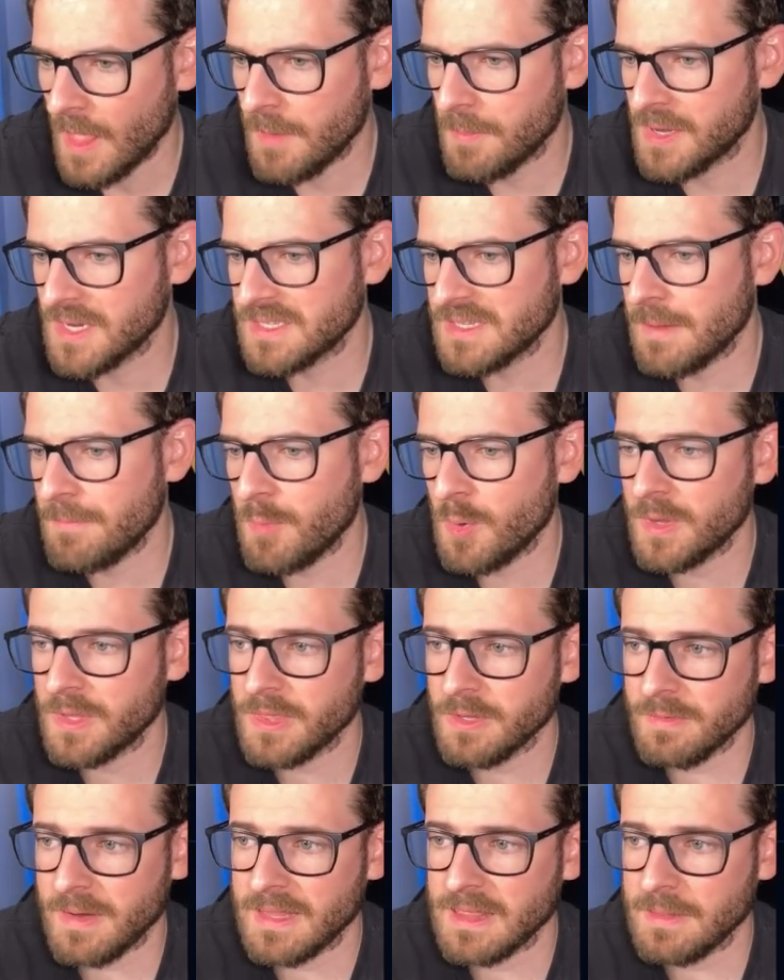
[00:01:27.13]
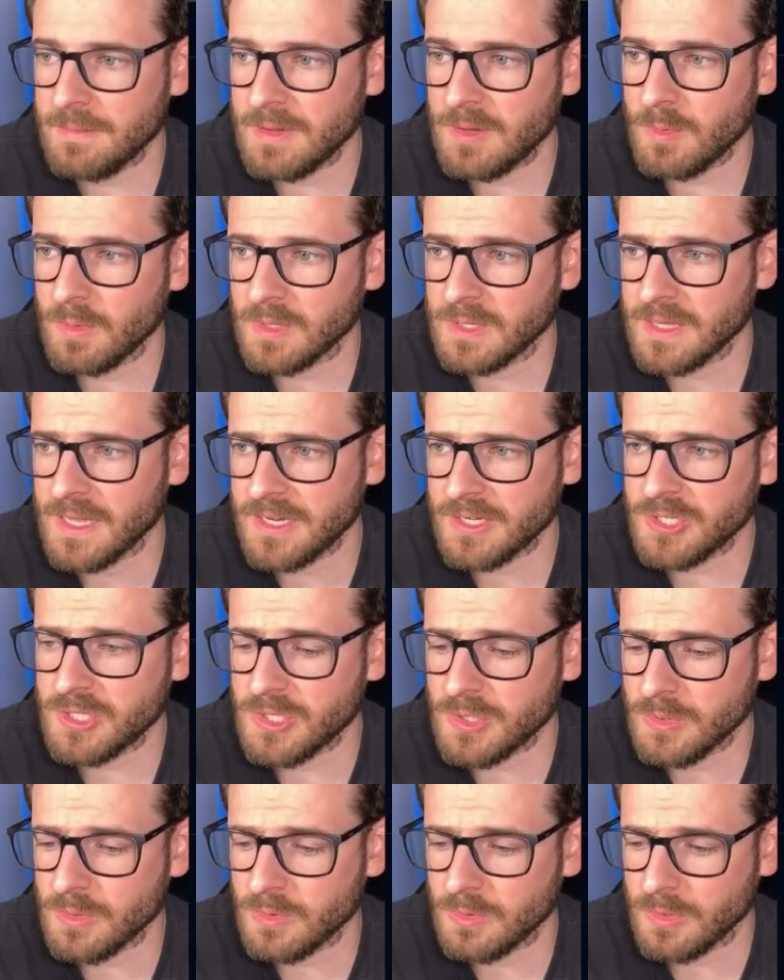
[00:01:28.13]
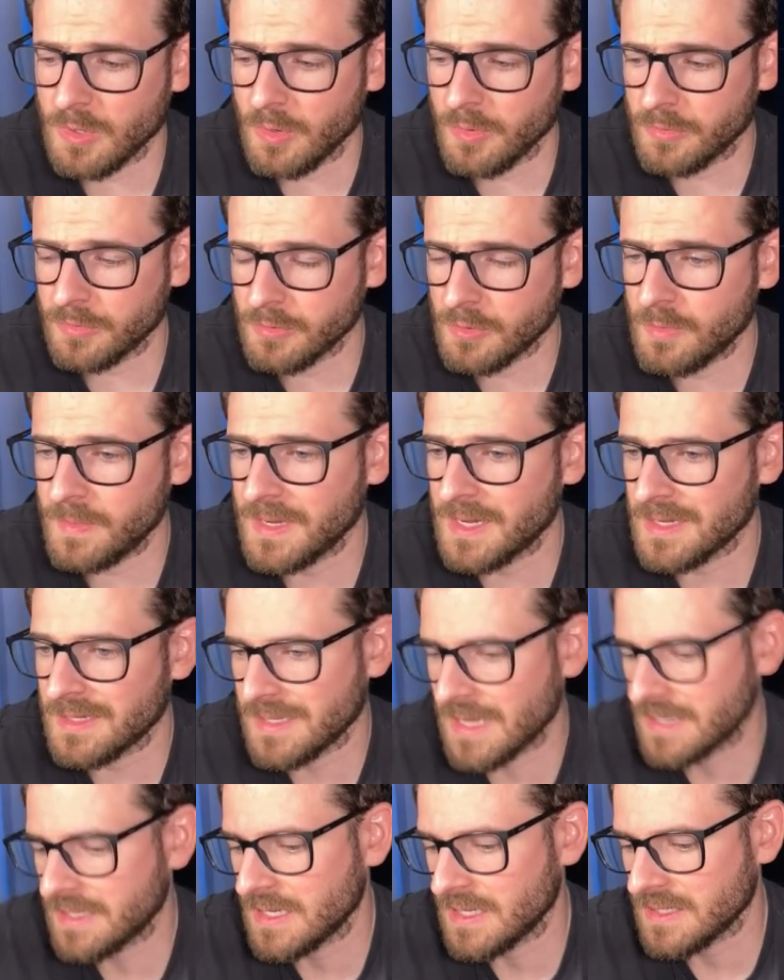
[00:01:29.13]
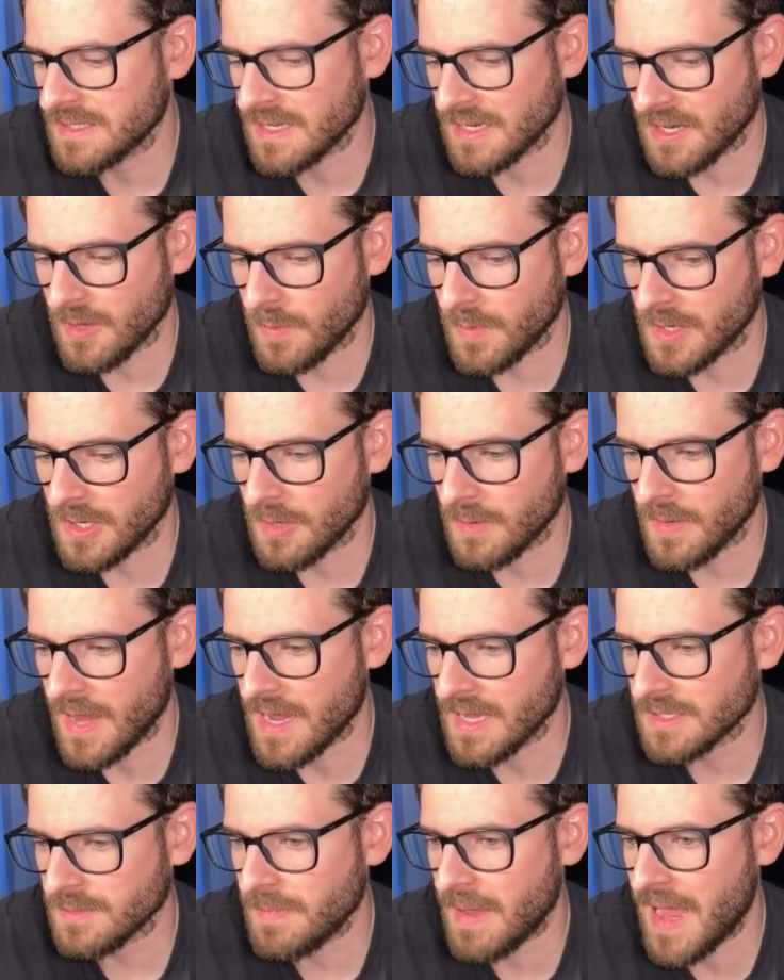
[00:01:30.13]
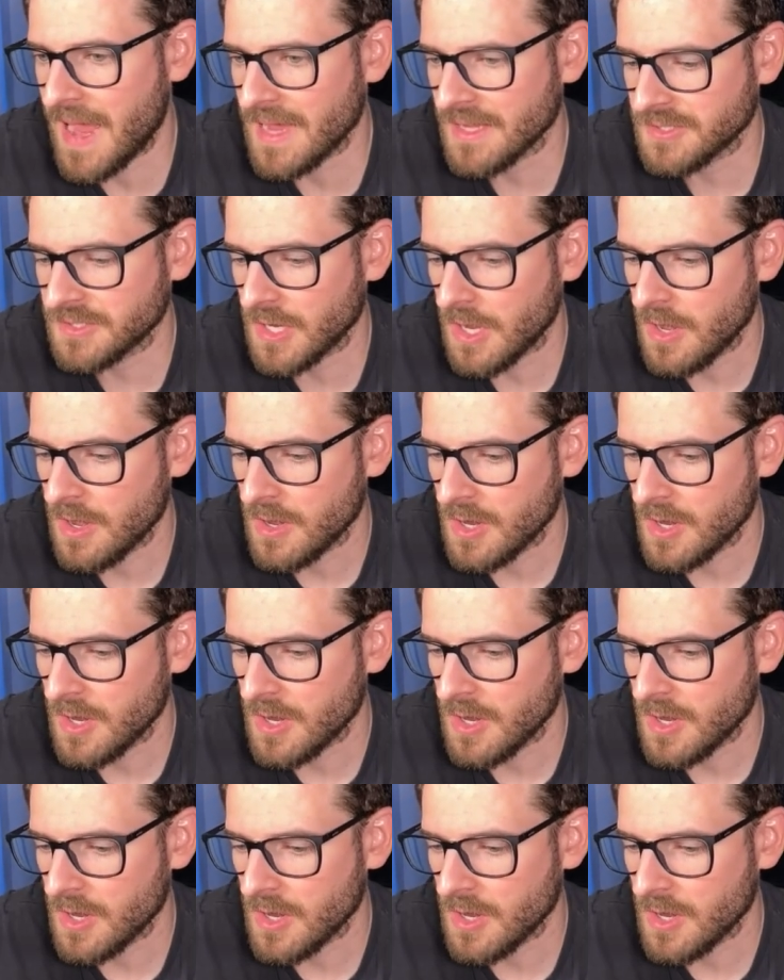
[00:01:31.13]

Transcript: But at some point, the rate limit will let you go through because that 10 second window has passed.